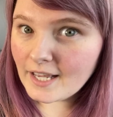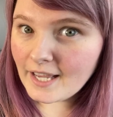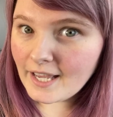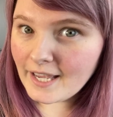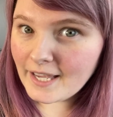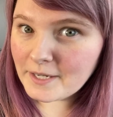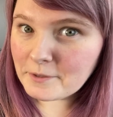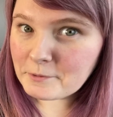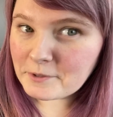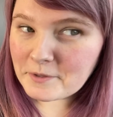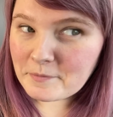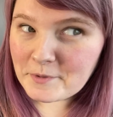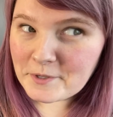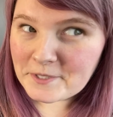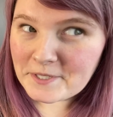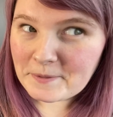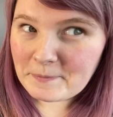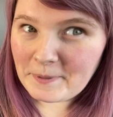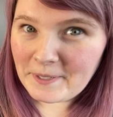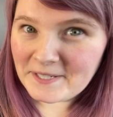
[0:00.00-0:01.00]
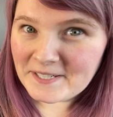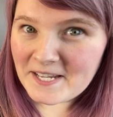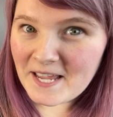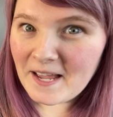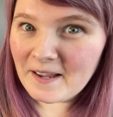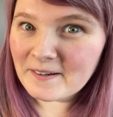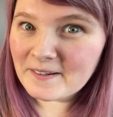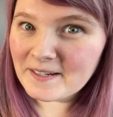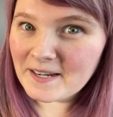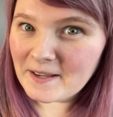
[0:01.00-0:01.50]
And with the music picked
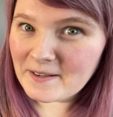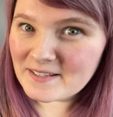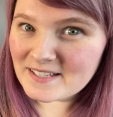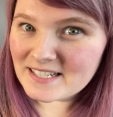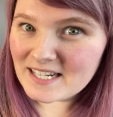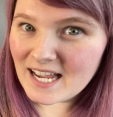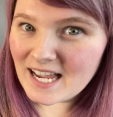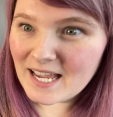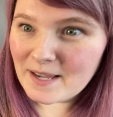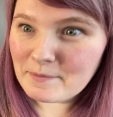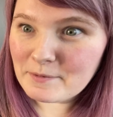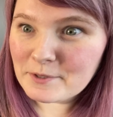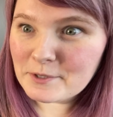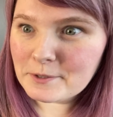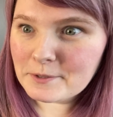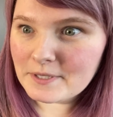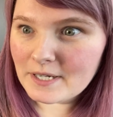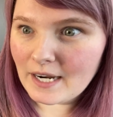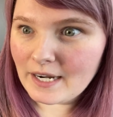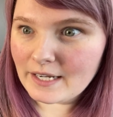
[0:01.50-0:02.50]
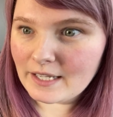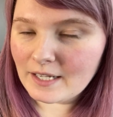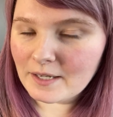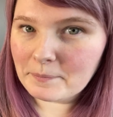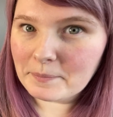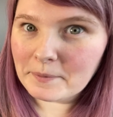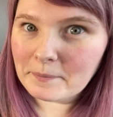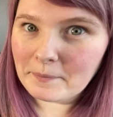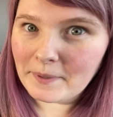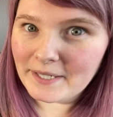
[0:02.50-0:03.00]
out, now it's time to tidy
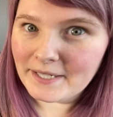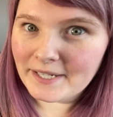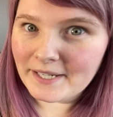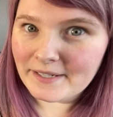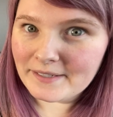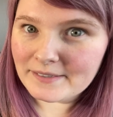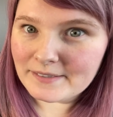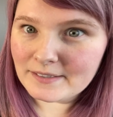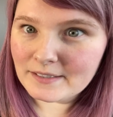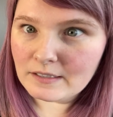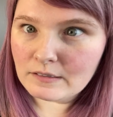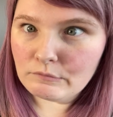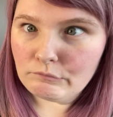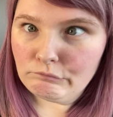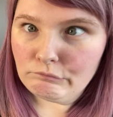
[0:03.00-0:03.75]
up my desk.